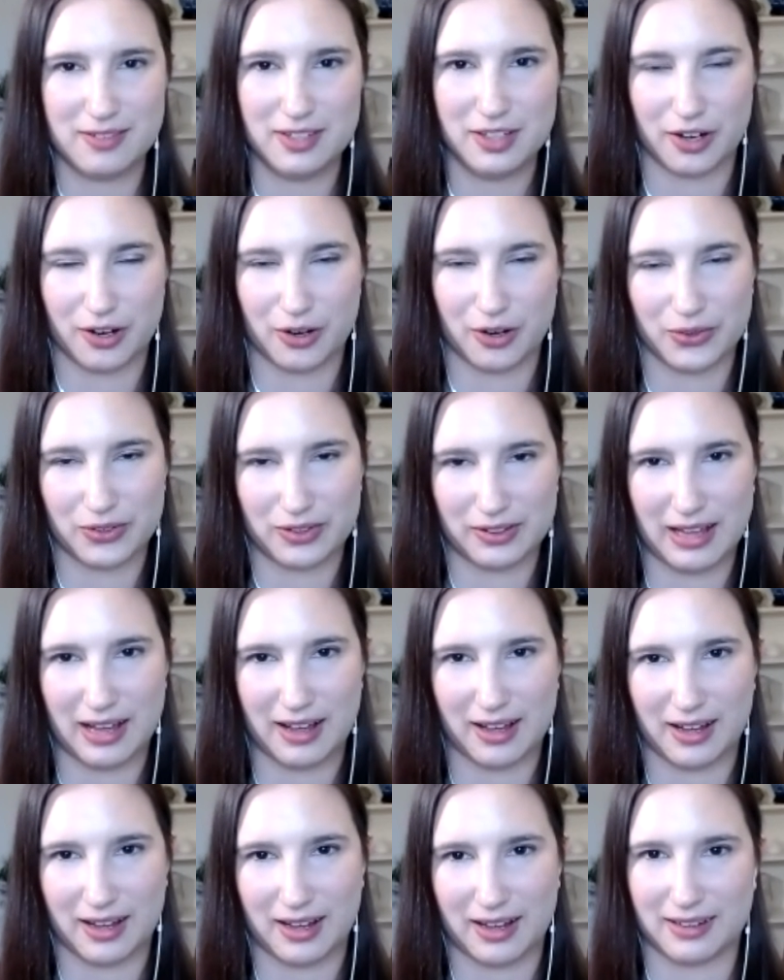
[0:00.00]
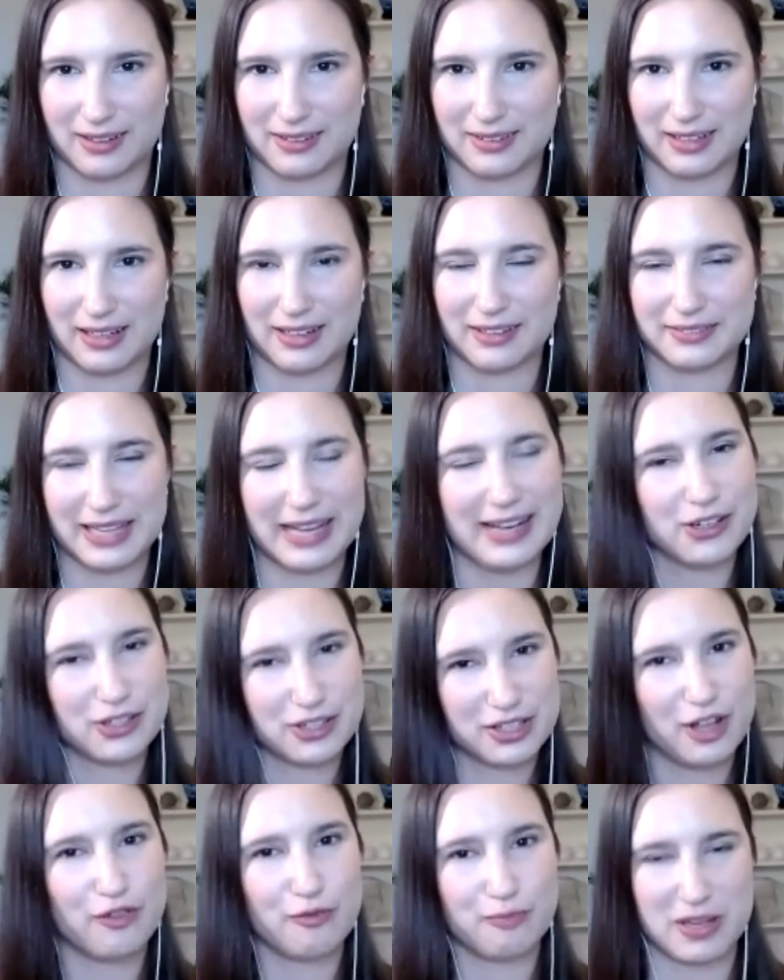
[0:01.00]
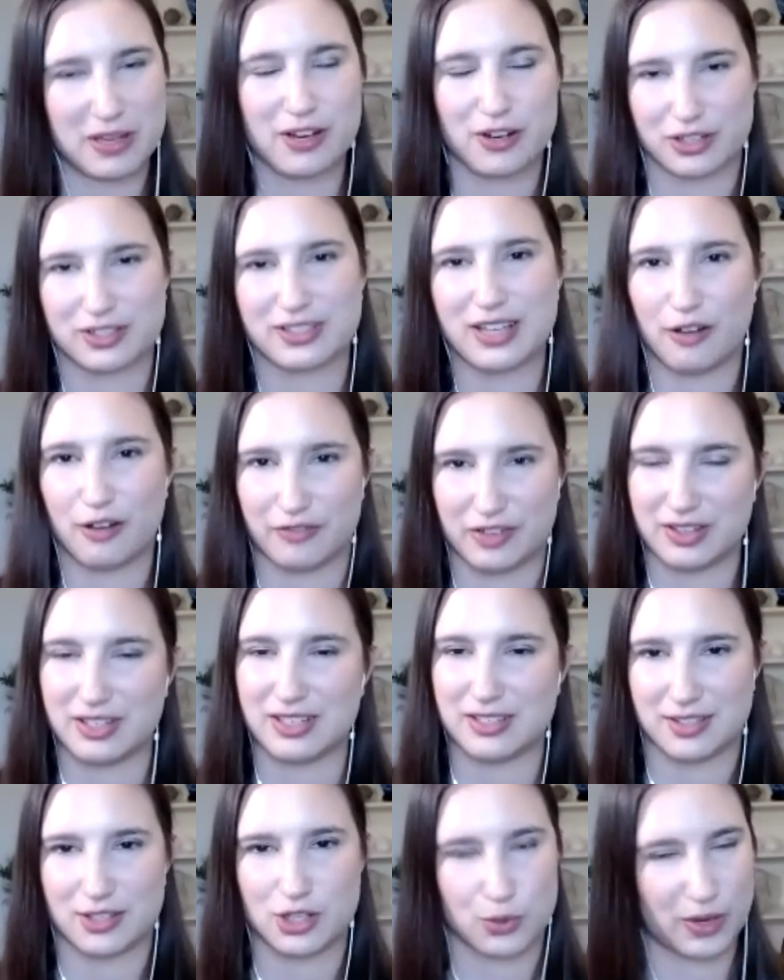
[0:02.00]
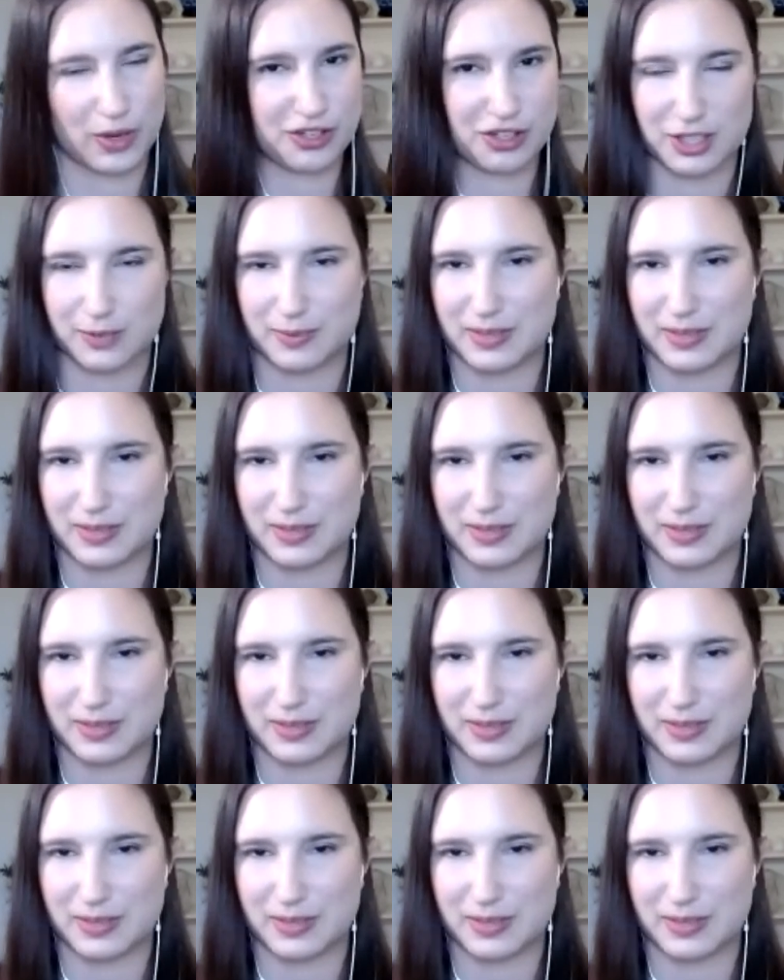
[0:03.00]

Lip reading: let yourself be yourself in these situations,